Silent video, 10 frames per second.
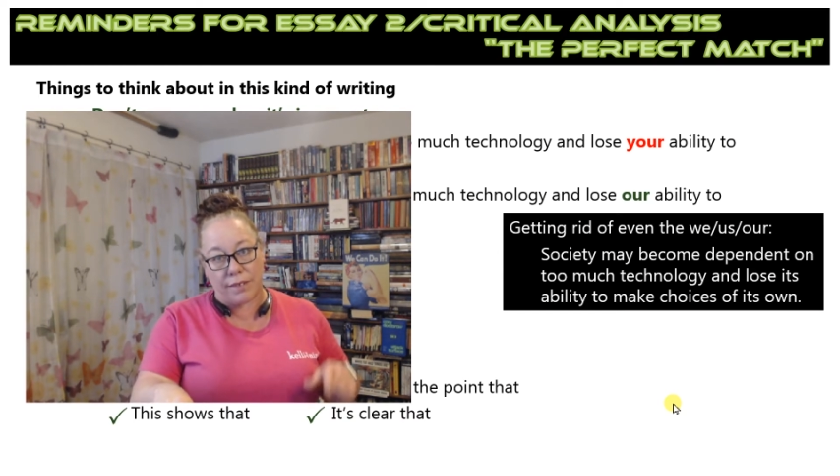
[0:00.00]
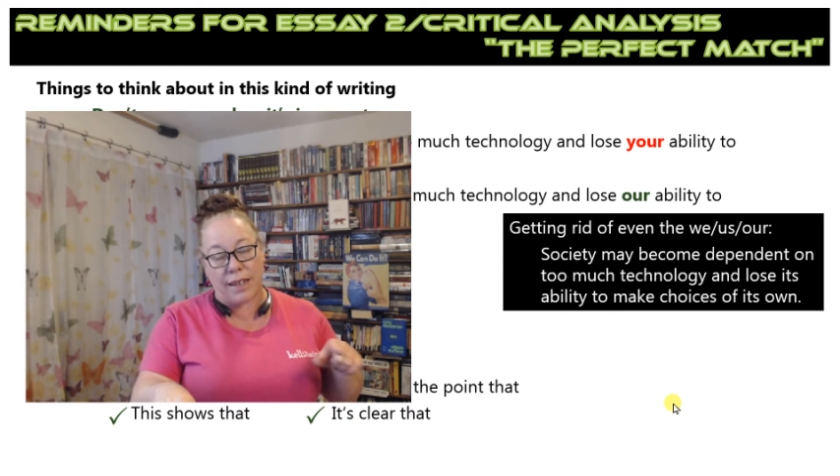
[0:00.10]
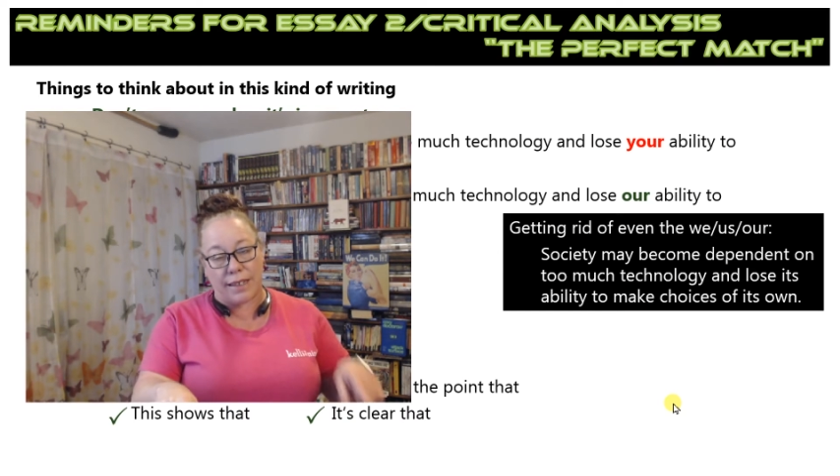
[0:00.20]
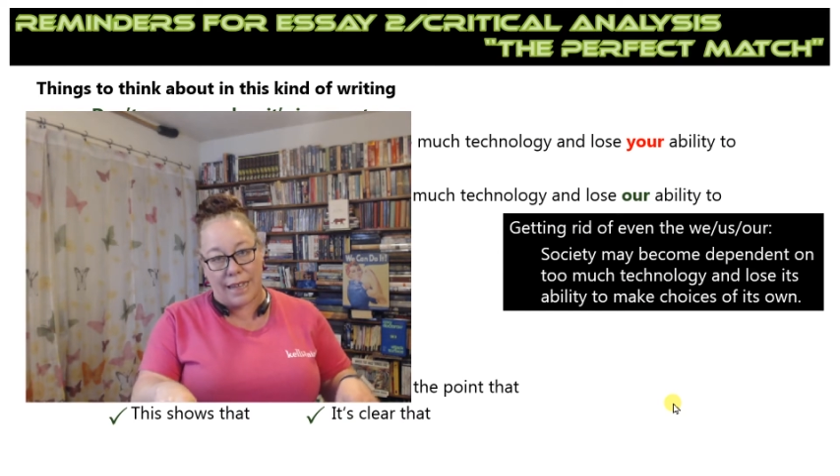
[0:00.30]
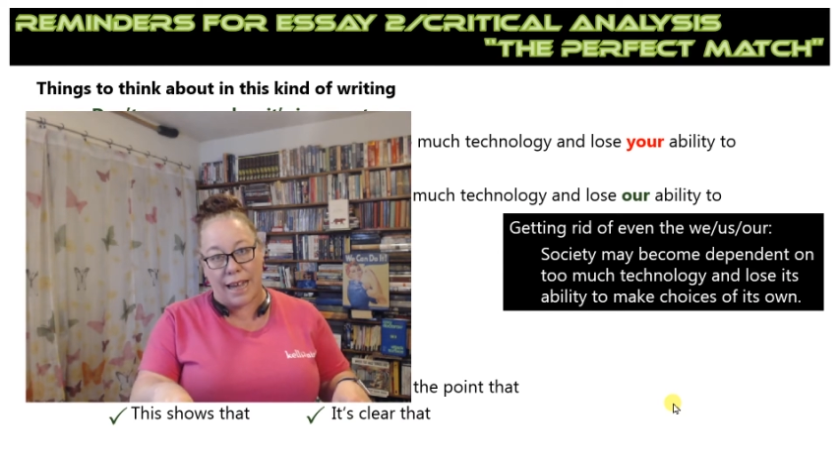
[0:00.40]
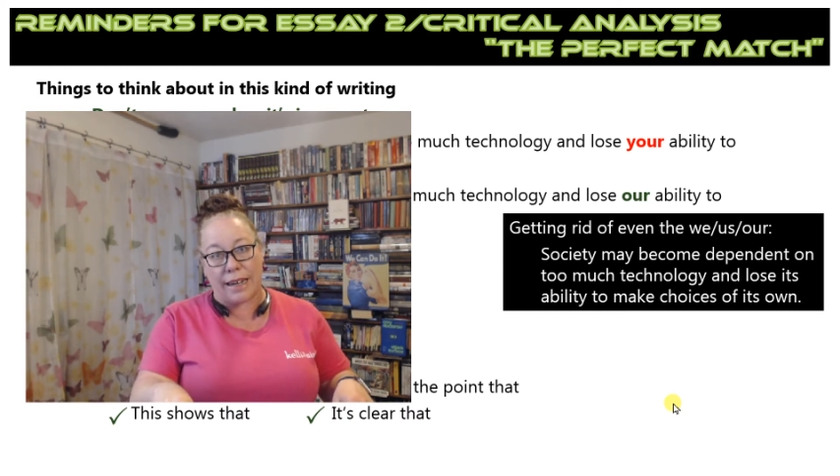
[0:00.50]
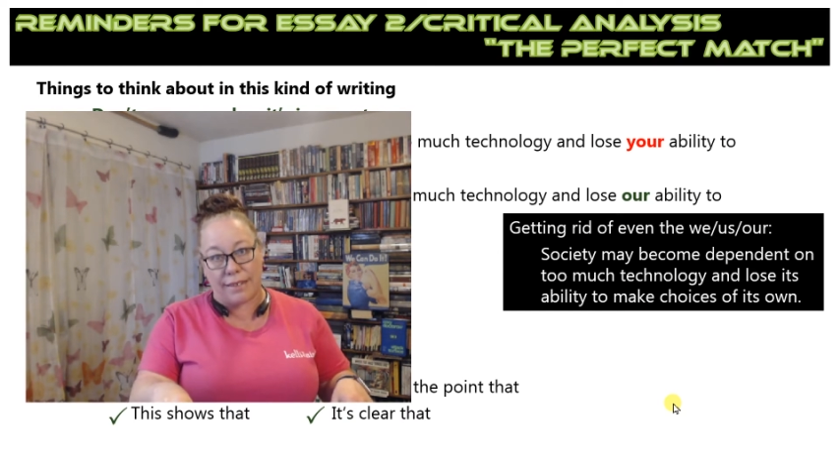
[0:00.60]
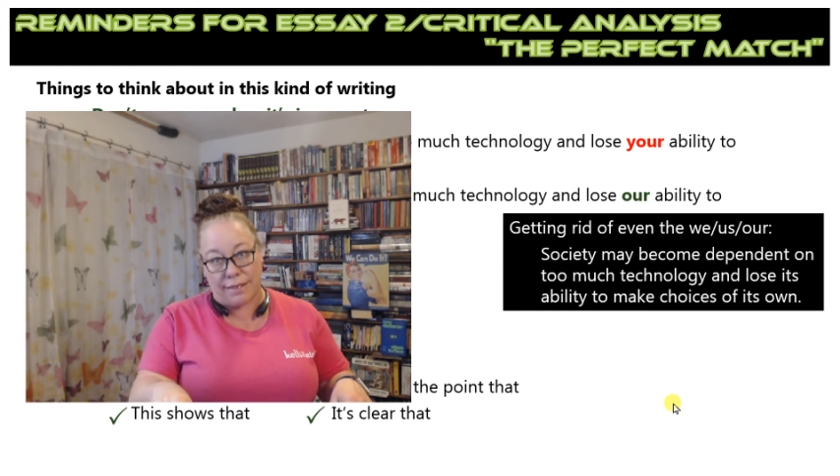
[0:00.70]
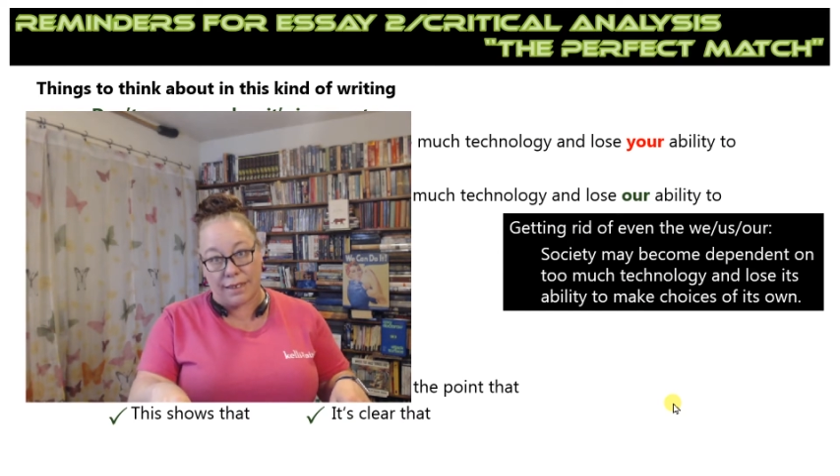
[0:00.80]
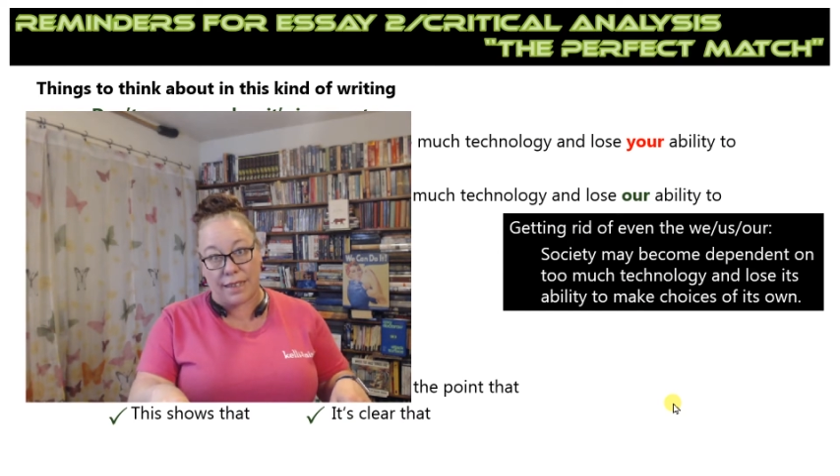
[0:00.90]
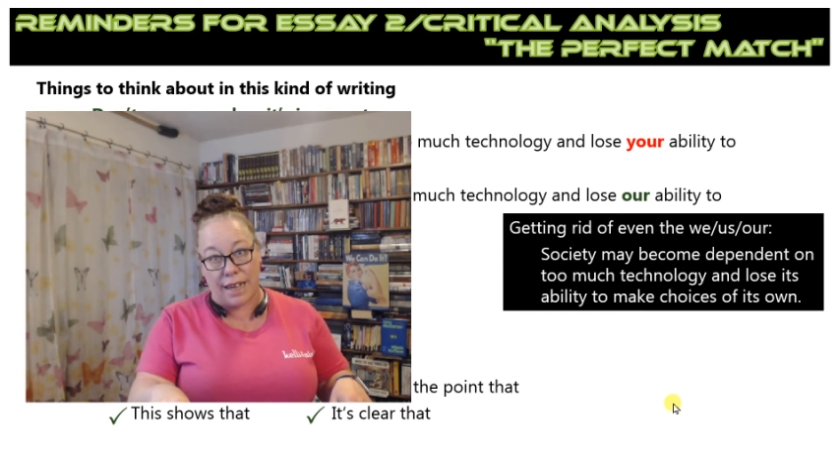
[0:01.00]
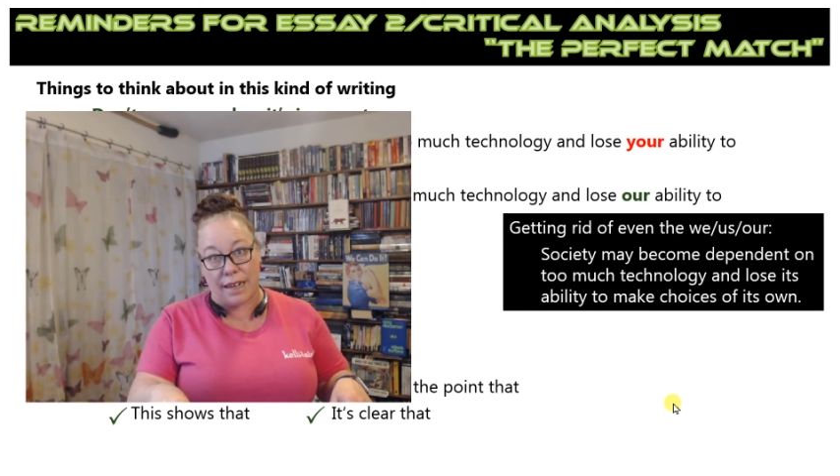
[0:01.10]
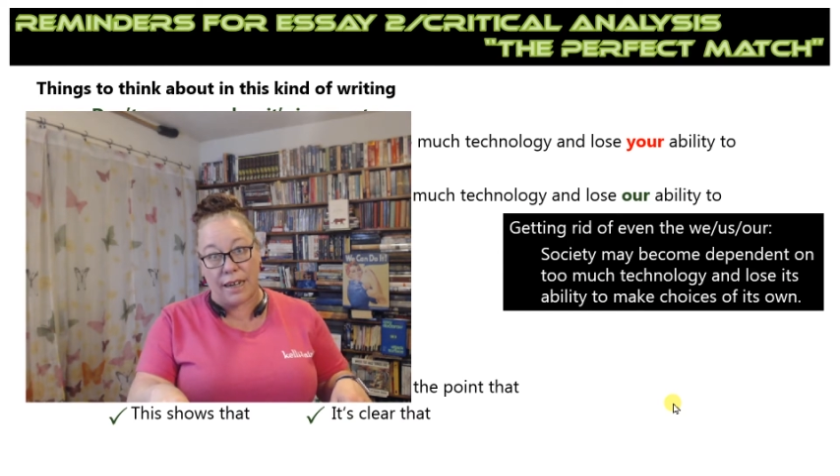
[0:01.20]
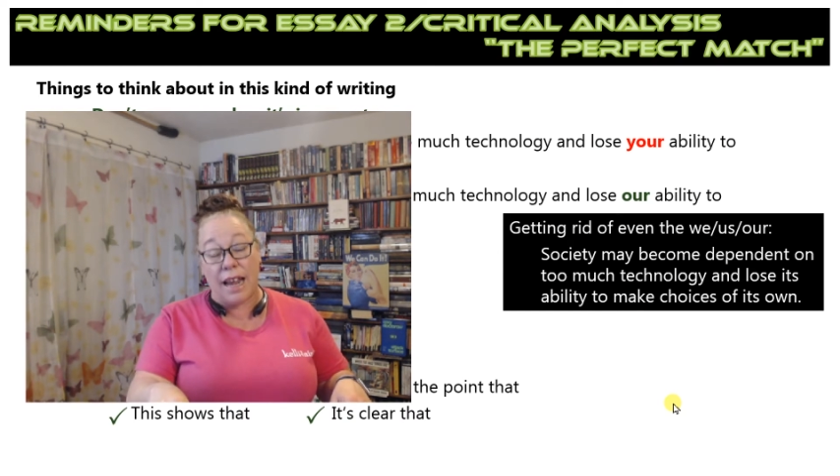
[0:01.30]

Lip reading: like that. It's like that.